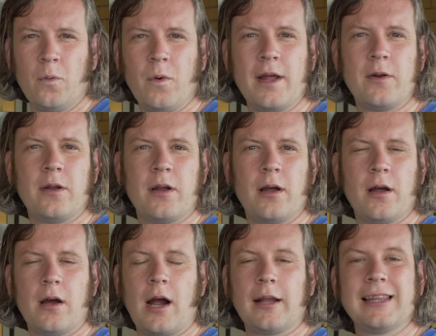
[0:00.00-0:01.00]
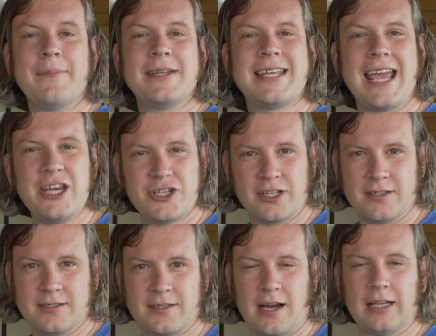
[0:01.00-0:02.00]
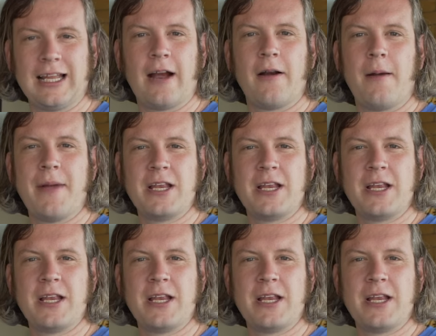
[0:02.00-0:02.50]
what our limitations, our